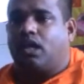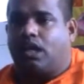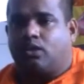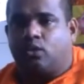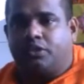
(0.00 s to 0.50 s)

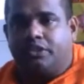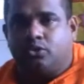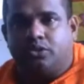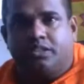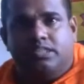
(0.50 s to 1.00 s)
According
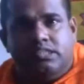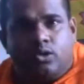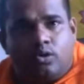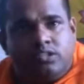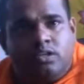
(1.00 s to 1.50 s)
to the
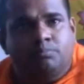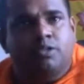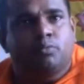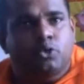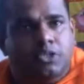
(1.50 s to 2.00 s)
discourse of the
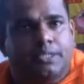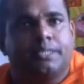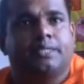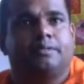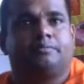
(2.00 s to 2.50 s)

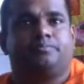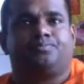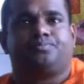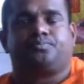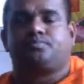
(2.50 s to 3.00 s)
Buddha,
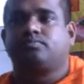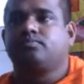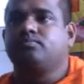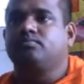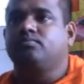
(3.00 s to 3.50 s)

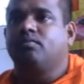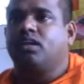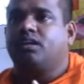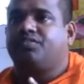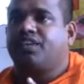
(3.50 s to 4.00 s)

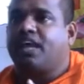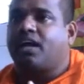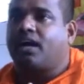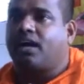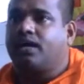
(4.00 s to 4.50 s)
there
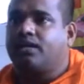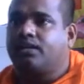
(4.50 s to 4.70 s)
are